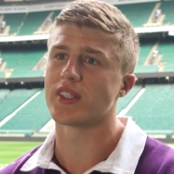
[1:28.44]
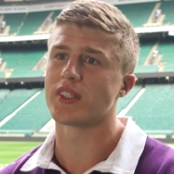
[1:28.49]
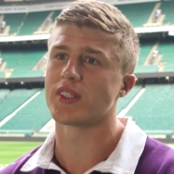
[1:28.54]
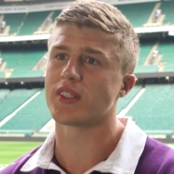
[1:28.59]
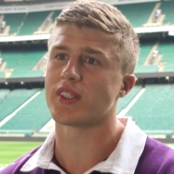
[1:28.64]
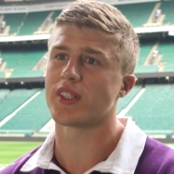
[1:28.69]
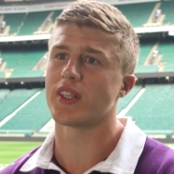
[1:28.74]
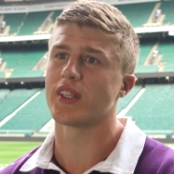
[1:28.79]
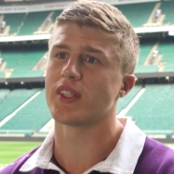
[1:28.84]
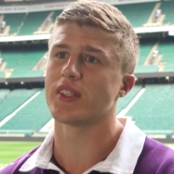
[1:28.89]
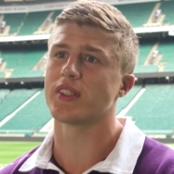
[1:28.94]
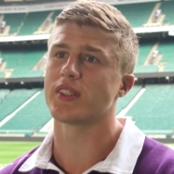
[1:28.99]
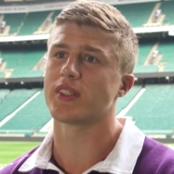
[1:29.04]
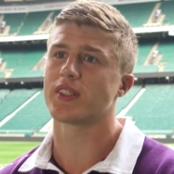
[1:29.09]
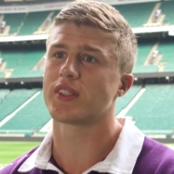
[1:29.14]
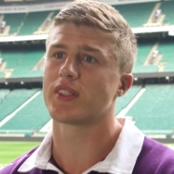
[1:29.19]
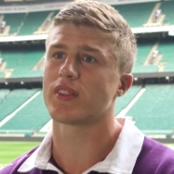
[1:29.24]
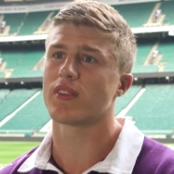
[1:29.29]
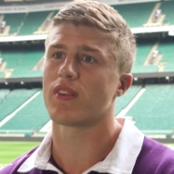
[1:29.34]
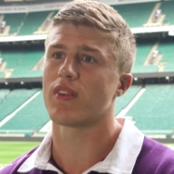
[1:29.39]
is
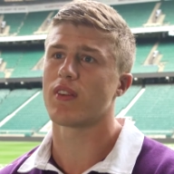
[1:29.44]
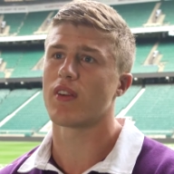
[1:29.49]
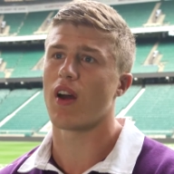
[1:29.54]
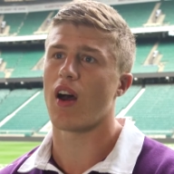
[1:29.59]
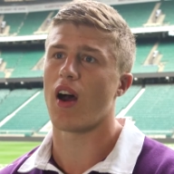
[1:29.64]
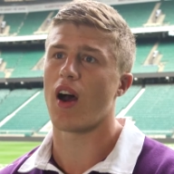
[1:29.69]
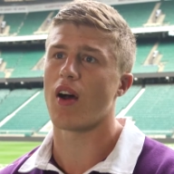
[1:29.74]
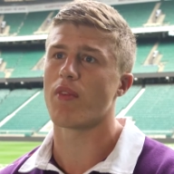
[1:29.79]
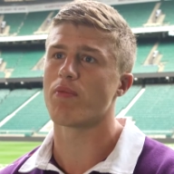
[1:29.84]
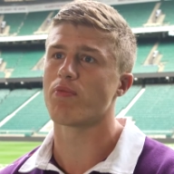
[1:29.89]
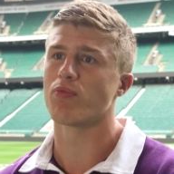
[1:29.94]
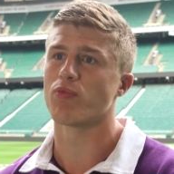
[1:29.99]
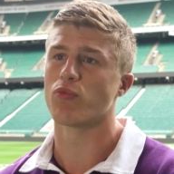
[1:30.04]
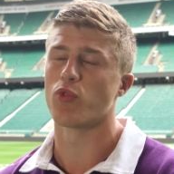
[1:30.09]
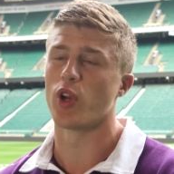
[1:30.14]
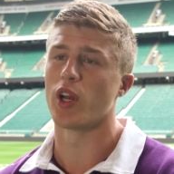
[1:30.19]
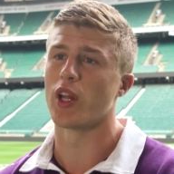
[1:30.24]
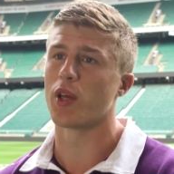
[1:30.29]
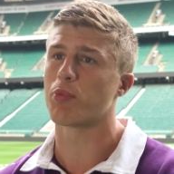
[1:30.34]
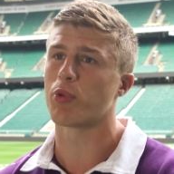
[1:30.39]
is um,
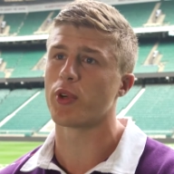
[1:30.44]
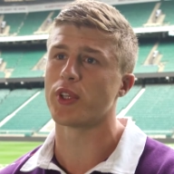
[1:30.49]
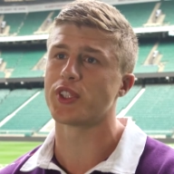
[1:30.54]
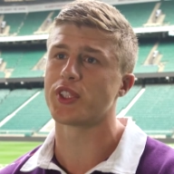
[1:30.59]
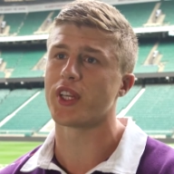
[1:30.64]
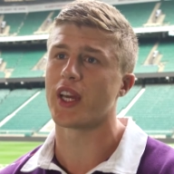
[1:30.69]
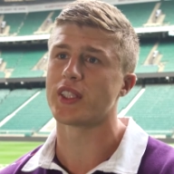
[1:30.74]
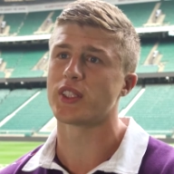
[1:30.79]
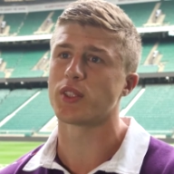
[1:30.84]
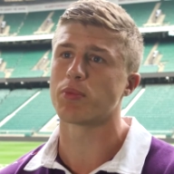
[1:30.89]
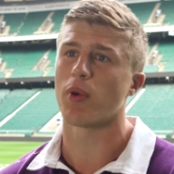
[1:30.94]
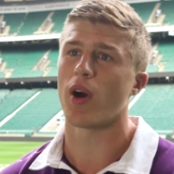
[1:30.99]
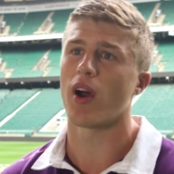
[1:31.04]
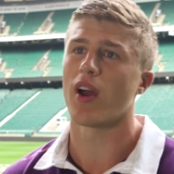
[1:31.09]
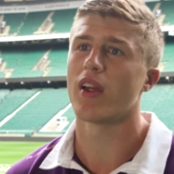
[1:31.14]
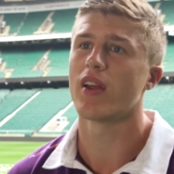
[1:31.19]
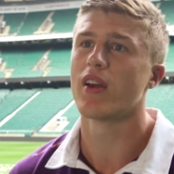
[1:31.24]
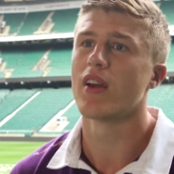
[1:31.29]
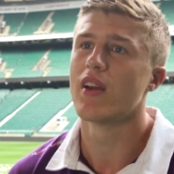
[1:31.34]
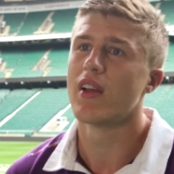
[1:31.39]
really appreciated
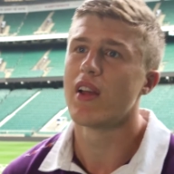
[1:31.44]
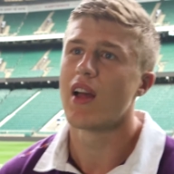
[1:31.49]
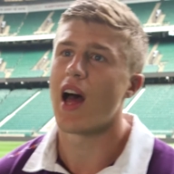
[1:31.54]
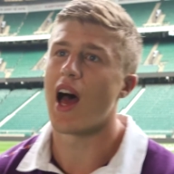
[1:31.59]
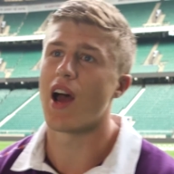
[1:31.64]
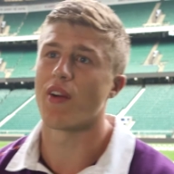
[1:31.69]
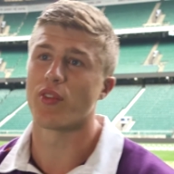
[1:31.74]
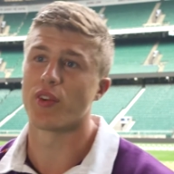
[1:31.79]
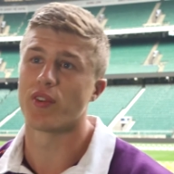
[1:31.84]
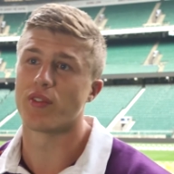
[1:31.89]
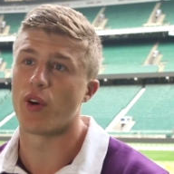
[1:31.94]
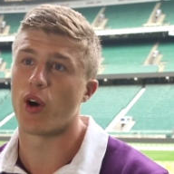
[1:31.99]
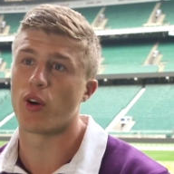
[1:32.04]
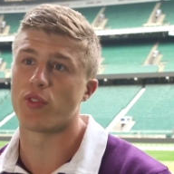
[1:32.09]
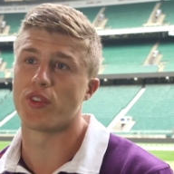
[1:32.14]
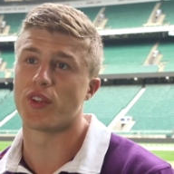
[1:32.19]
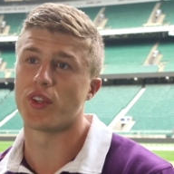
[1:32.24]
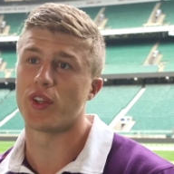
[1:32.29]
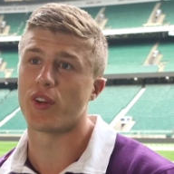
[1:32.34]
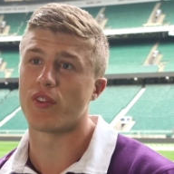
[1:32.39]
by everyone
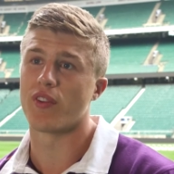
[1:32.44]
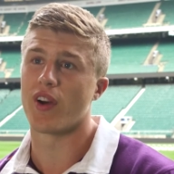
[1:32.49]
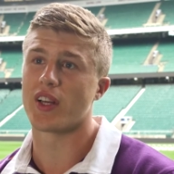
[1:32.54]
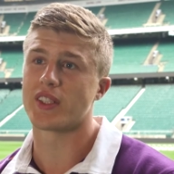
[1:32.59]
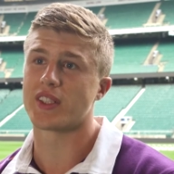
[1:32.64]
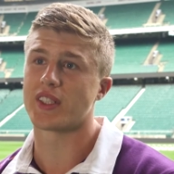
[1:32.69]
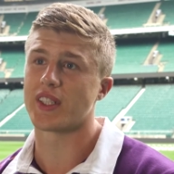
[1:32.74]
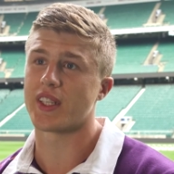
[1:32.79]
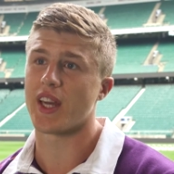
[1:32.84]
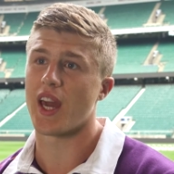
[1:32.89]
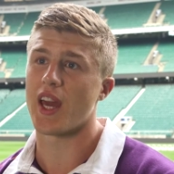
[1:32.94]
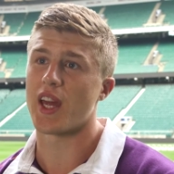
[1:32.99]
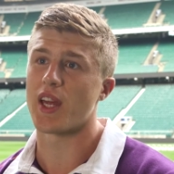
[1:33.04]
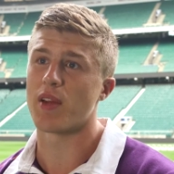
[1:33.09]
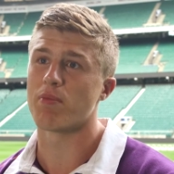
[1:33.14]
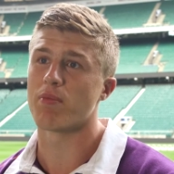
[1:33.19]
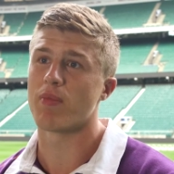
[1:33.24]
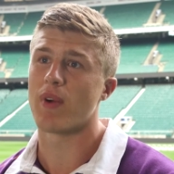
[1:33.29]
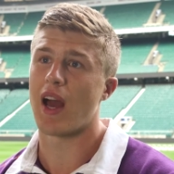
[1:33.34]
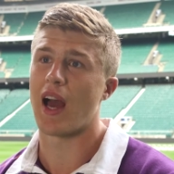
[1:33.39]
involved in the university
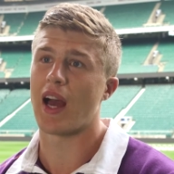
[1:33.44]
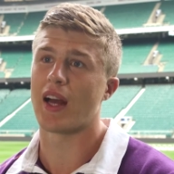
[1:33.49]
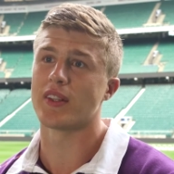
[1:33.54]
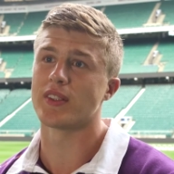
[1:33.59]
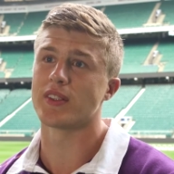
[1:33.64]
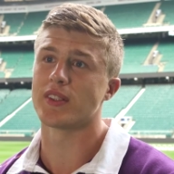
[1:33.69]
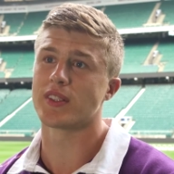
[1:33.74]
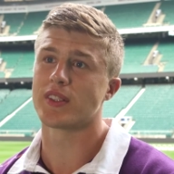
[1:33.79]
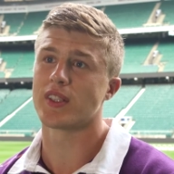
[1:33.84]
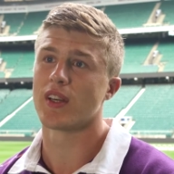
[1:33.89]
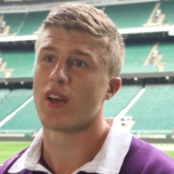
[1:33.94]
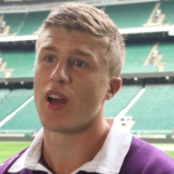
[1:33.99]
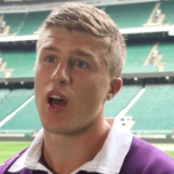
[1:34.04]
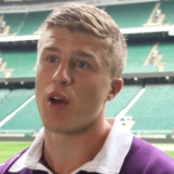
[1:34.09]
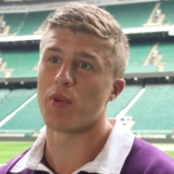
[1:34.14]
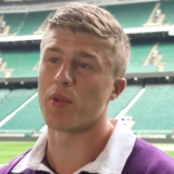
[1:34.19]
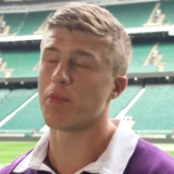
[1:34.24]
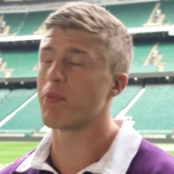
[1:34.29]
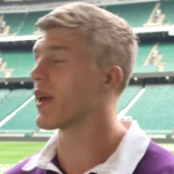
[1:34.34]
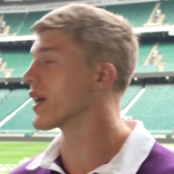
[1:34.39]
game. And I
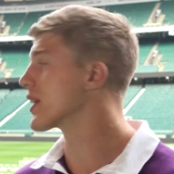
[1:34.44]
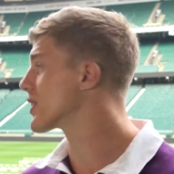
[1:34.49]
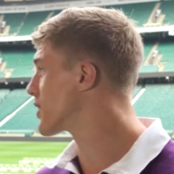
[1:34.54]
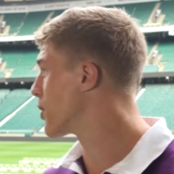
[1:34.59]
mean, being